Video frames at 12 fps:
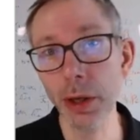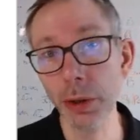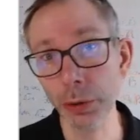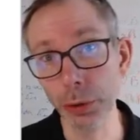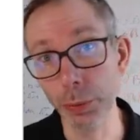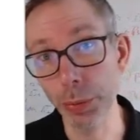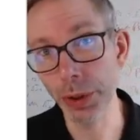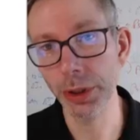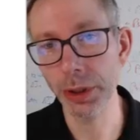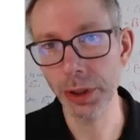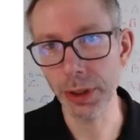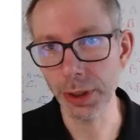So to put
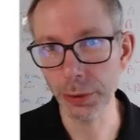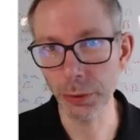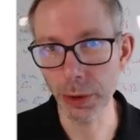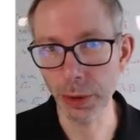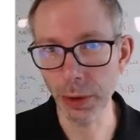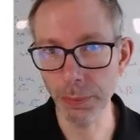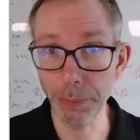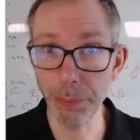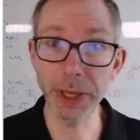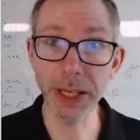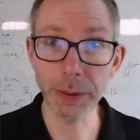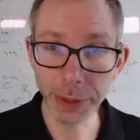it into the
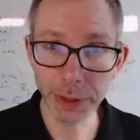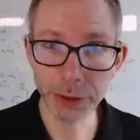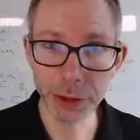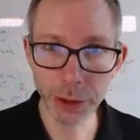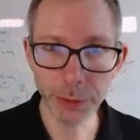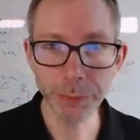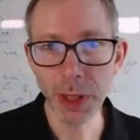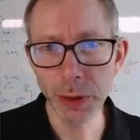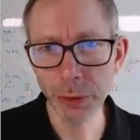big picture,